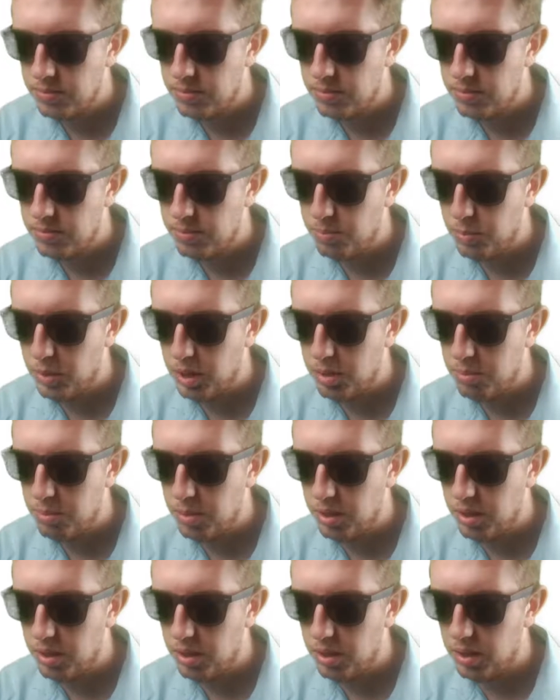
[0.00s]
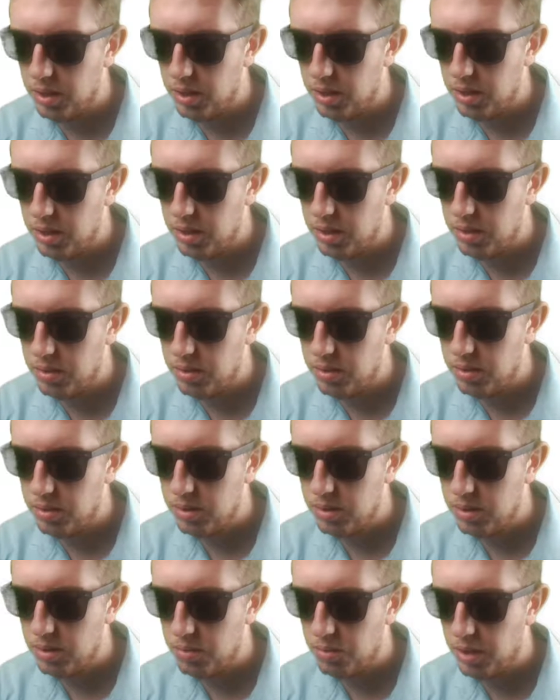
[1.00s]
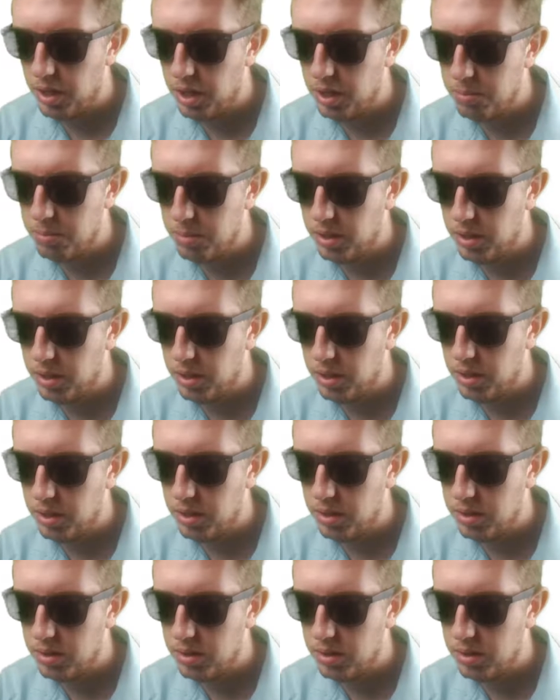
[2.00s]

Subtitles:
Maybe red up here.